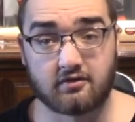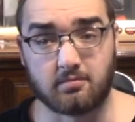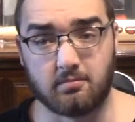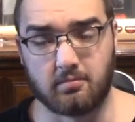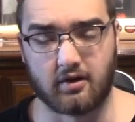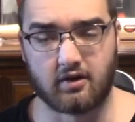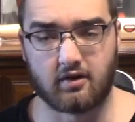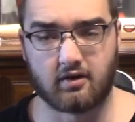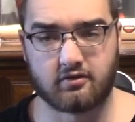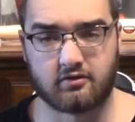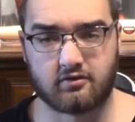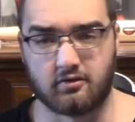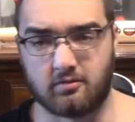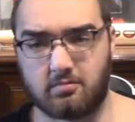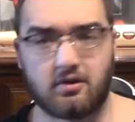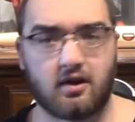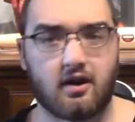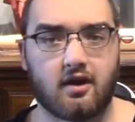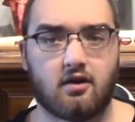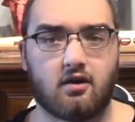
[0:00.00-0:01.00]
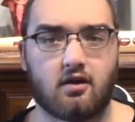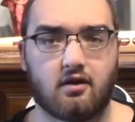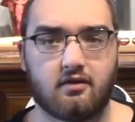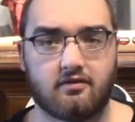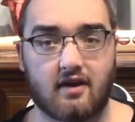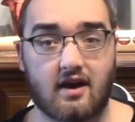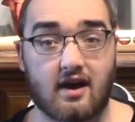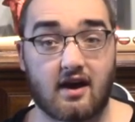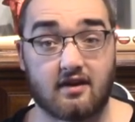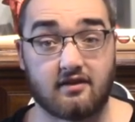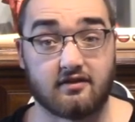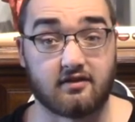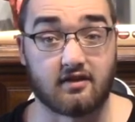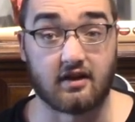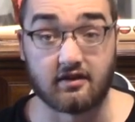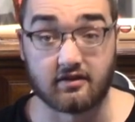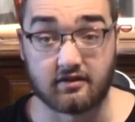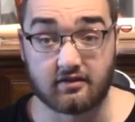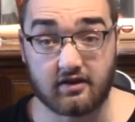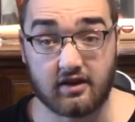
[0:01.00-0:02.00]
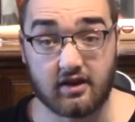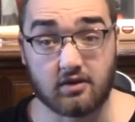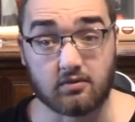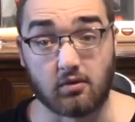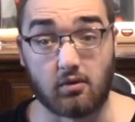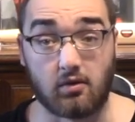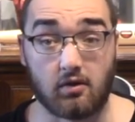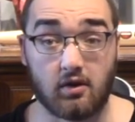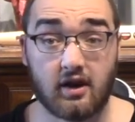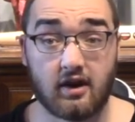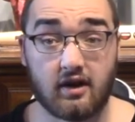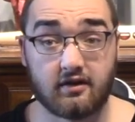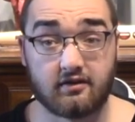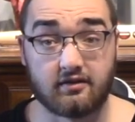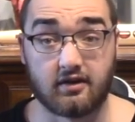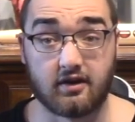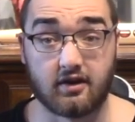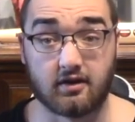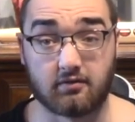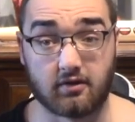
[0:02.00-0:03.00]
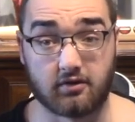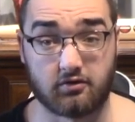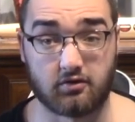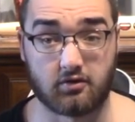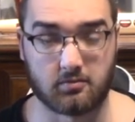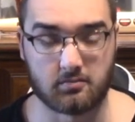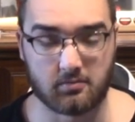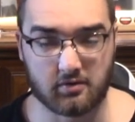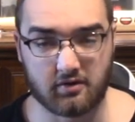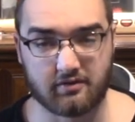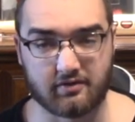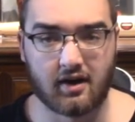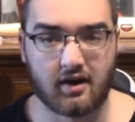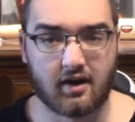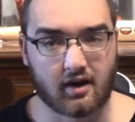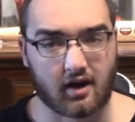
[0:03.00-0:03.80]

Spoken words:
but also play it off as a sequel to the original movie.